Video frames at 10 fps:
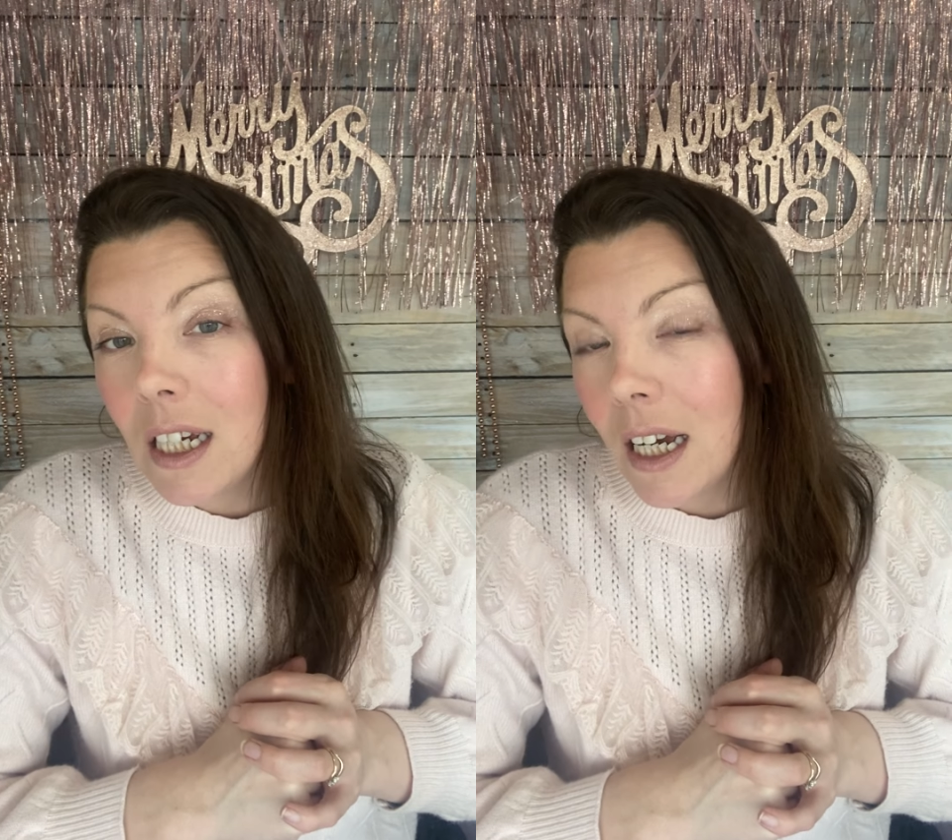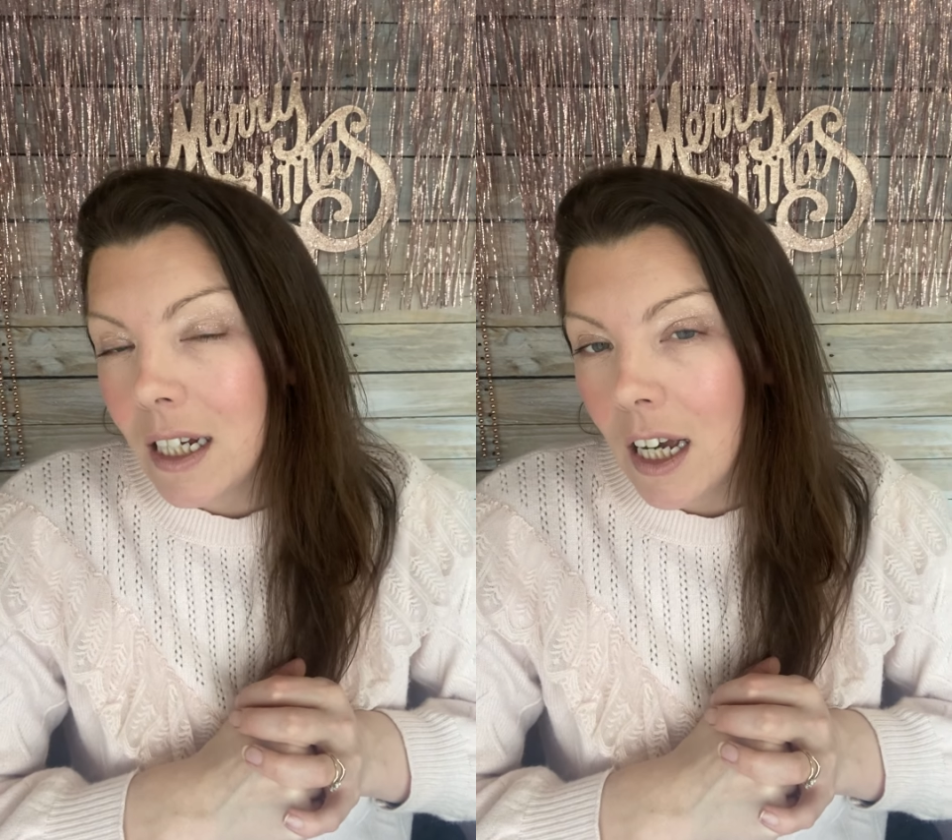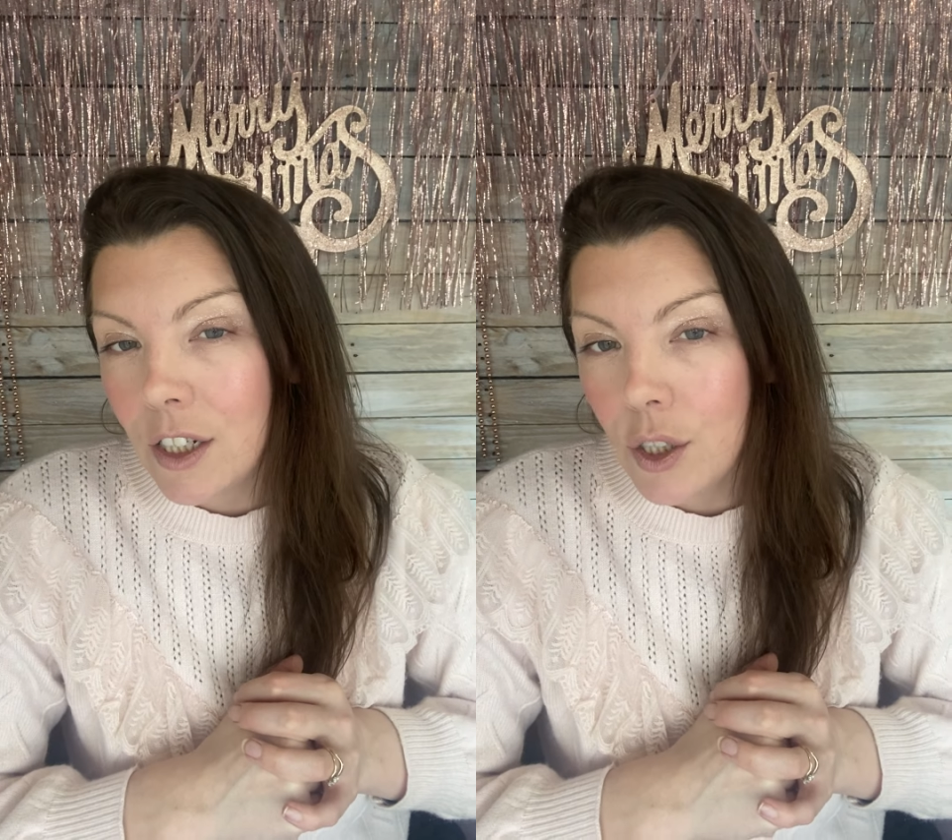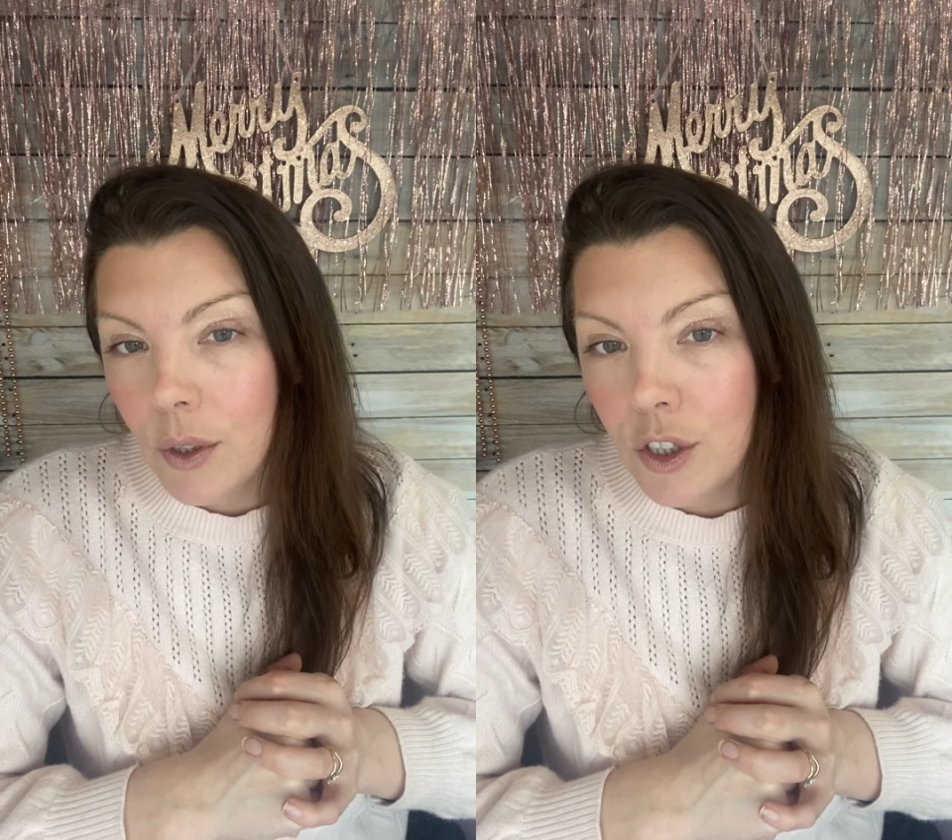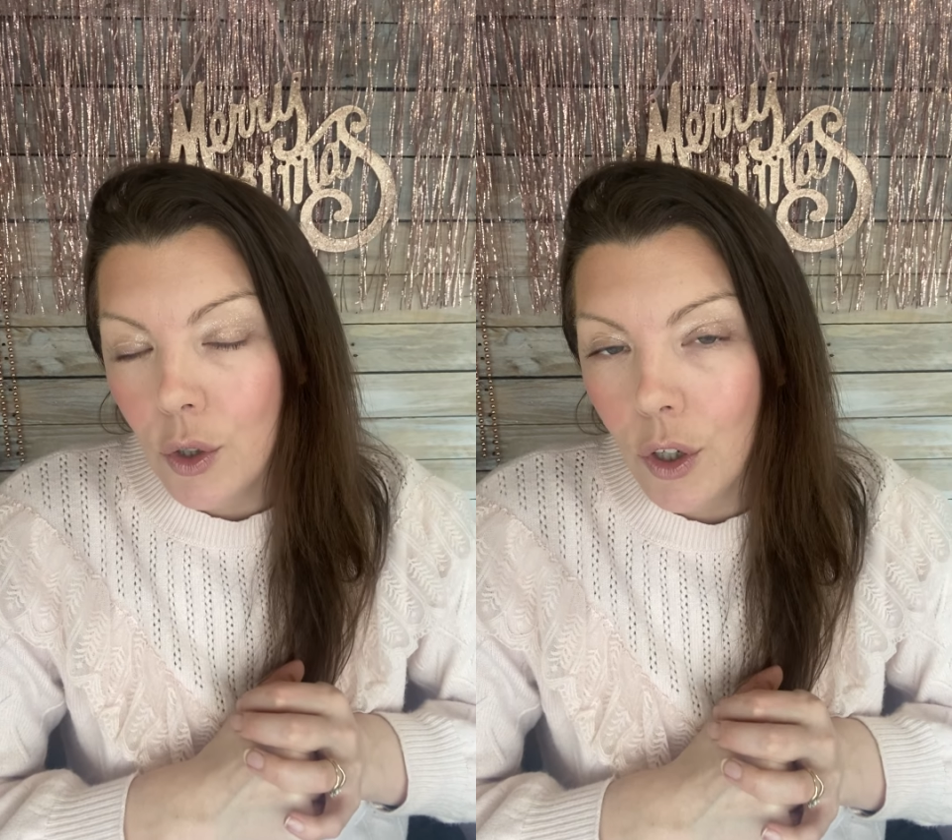and I do
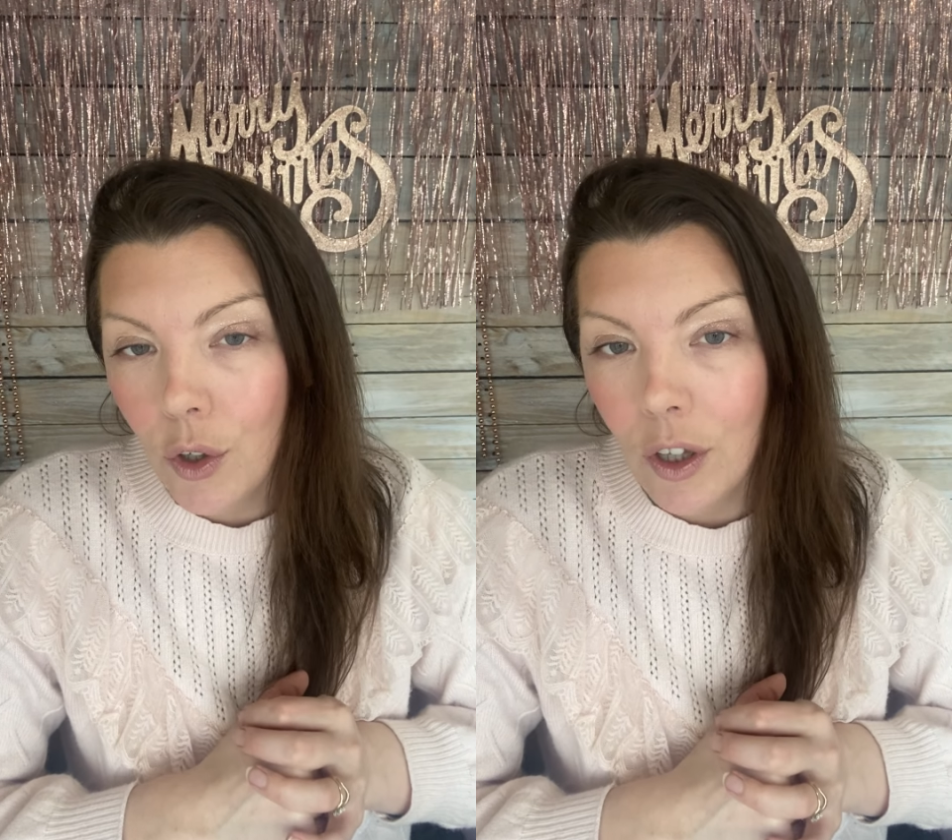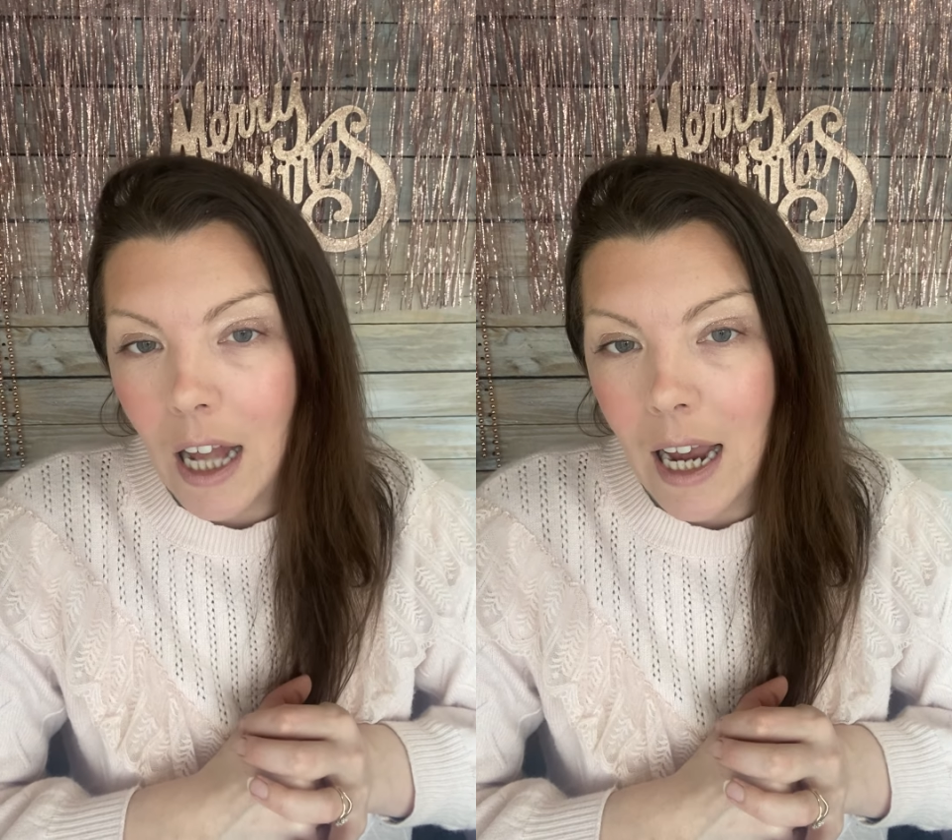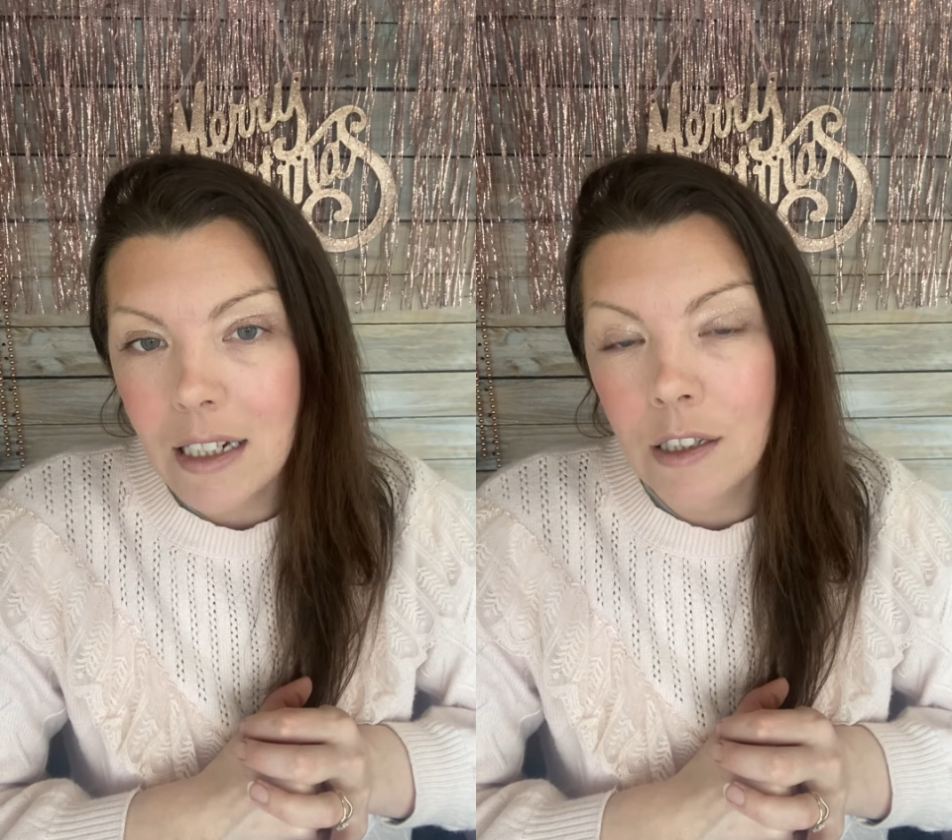enjoy your likes,